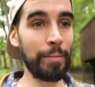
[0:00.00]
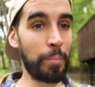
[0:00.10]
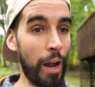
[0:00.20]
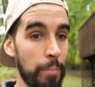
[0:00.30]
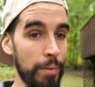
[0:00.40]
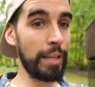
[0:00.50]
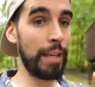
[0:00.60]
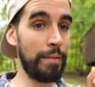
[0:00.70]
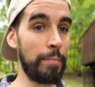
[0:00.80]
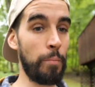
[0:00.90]
probably
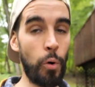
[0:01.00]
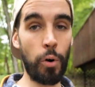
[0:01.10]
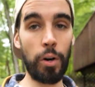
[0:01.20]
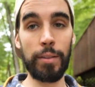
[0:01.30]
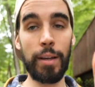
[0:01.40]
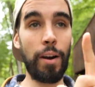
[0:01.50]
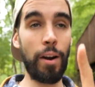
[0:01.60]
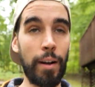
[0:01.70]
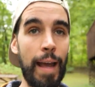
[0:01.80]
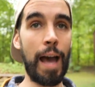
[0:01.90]
even more than
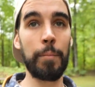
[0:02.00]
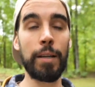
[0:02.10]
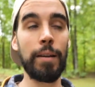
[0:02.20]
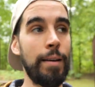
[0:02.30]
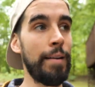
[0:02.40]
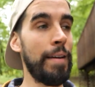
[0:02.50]
our cabin.